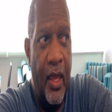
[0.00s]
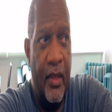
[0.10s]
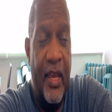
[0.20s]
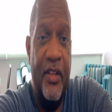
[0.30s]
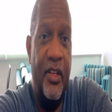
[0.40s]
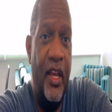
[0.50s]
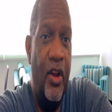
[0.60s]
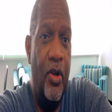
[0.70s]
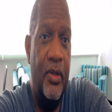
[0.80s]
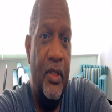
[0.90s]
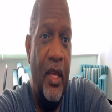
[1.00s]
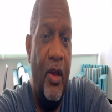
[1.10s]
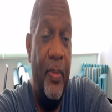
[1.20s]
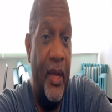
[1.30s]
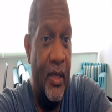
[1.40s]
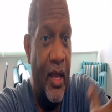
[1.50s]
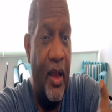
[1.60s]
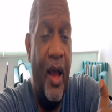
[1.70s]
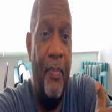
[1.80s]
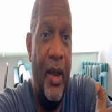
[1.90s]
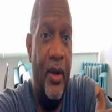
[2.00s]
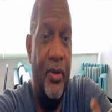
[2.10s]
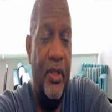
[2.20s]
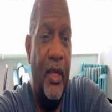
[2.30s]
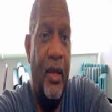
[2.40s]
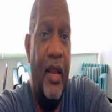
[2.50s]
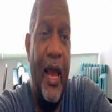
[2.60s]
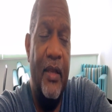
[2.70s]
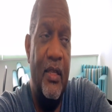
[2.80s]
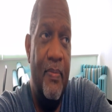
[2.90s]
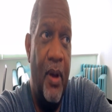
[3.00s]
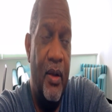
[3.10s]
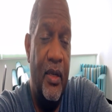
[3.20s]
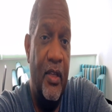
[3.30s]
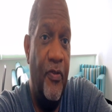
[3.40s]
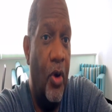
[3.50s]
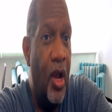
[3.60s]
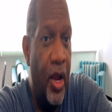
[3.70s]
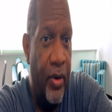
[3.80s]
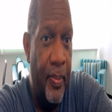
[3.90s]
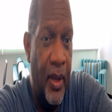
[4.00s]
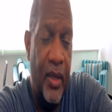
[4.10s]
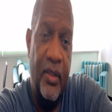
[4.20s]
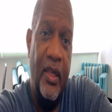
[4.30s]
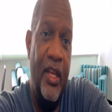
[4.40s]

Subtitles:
catching it on sale, because I caught mine on sale, I actually bought this for $100.